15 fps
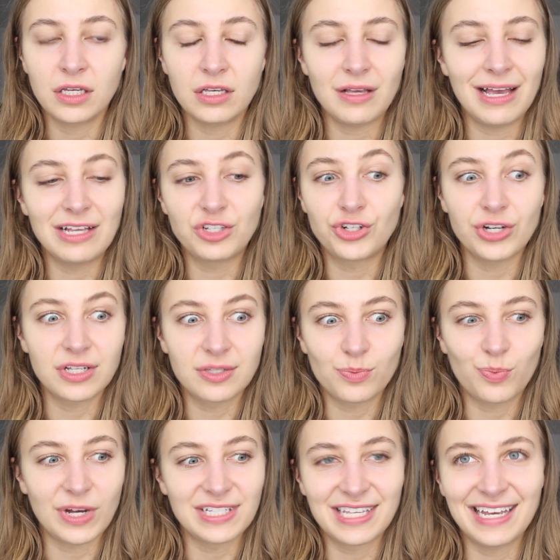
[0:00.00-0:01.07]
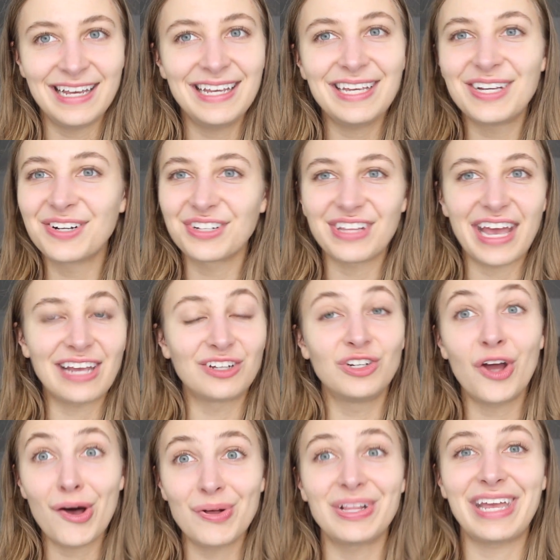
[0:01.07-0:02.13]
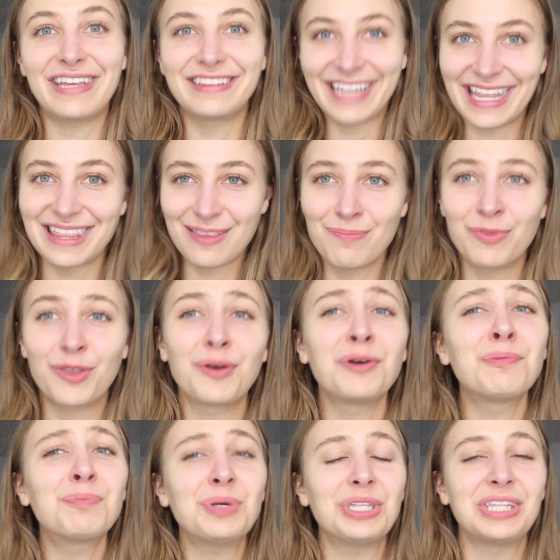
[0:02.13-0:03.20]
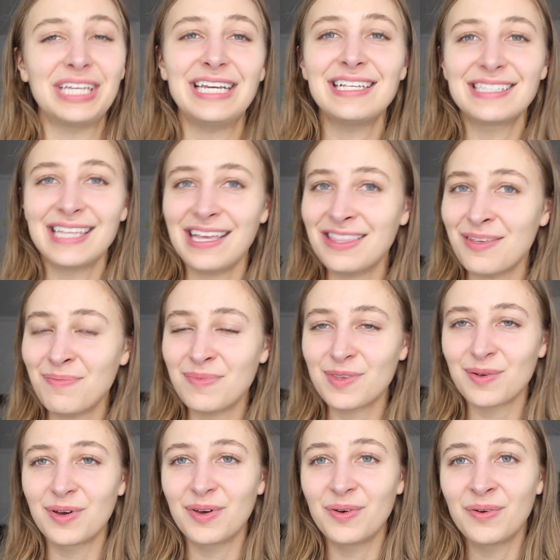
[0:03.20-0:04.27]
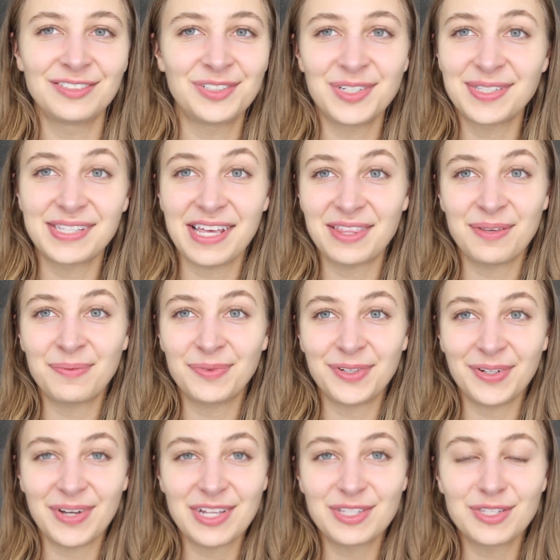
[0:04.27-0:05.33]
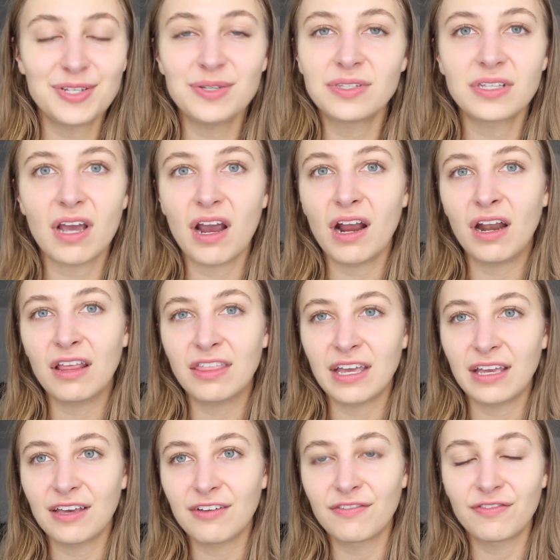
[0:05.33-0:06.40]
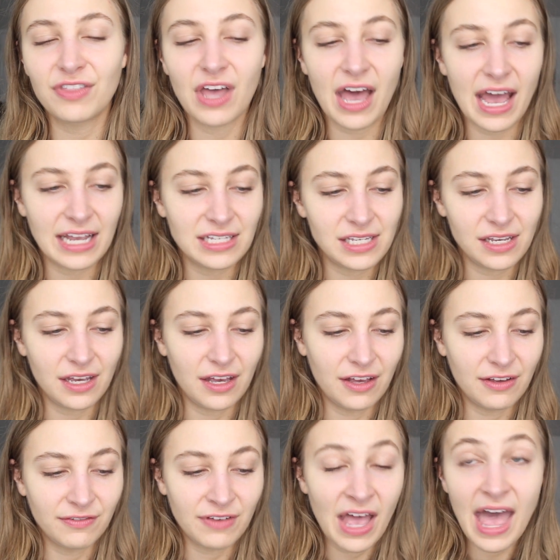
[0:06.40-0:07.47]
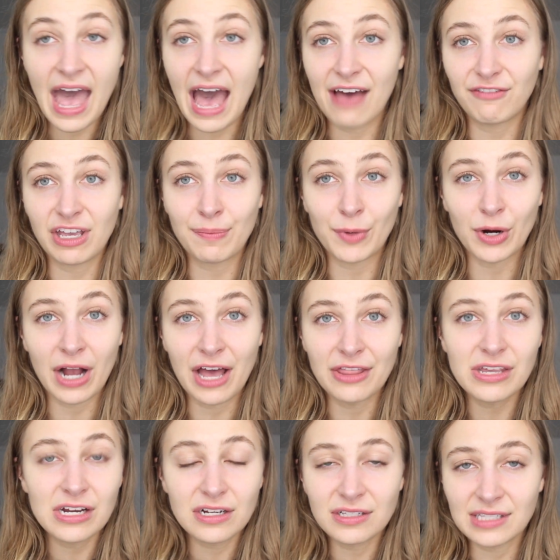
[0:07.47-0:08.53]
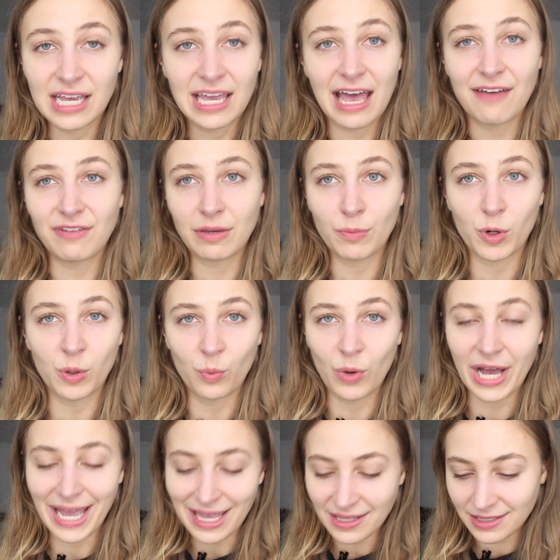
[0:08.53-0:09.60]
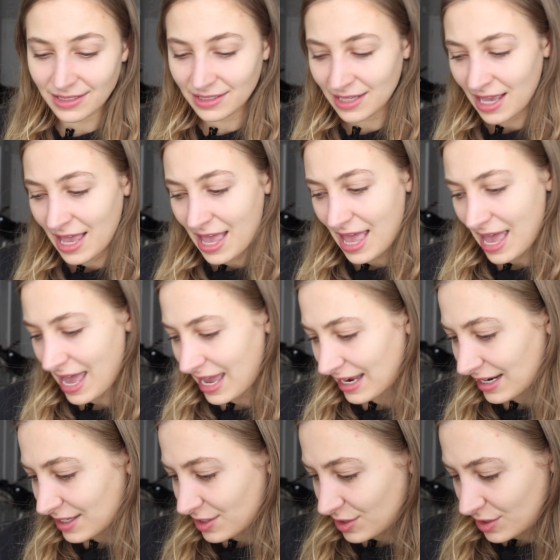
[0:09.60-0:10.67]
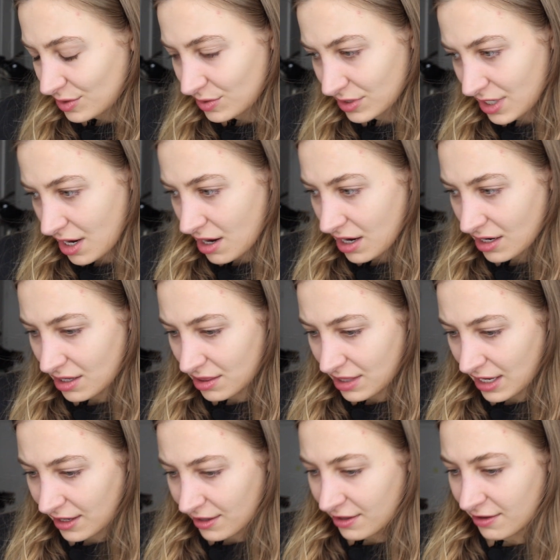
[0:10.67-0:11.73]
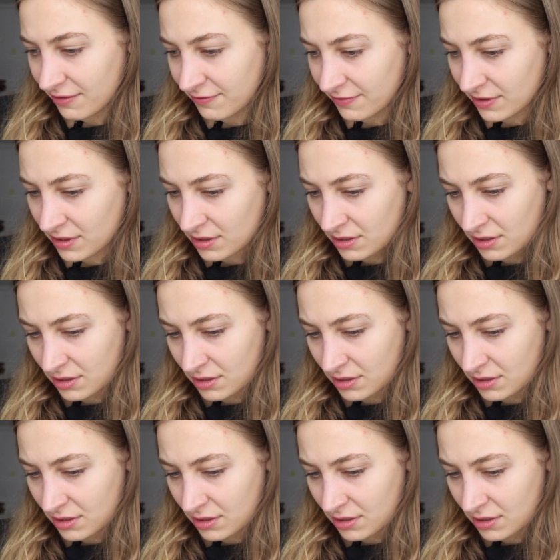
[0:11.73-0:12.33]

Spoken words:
it just wasn't, you're like, no, like let them through, please let them through, just let them through. It's too scary to think of the idea of having more others, like having more whites, and it's too scary to think of